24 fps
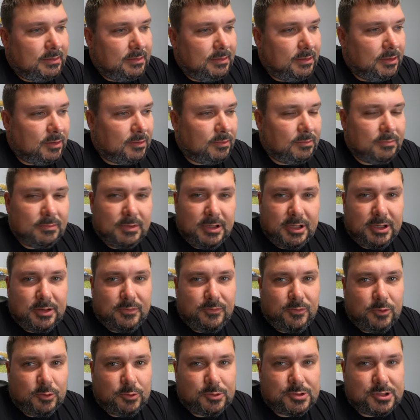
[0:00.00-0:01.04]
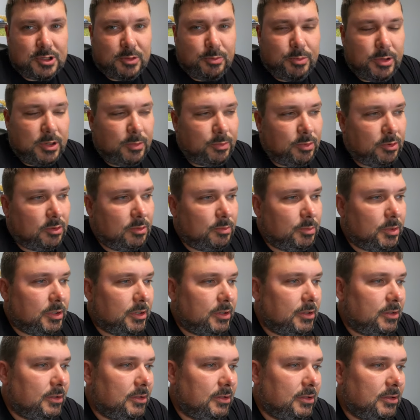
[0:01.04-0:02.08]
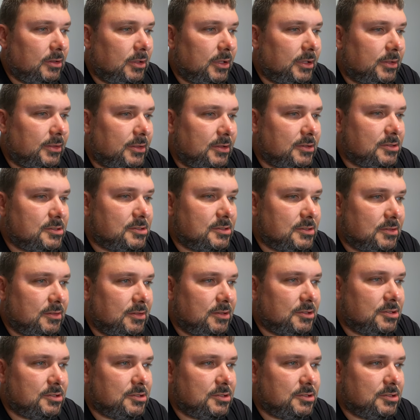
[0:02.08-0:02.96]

you know, it could fool some people. But like this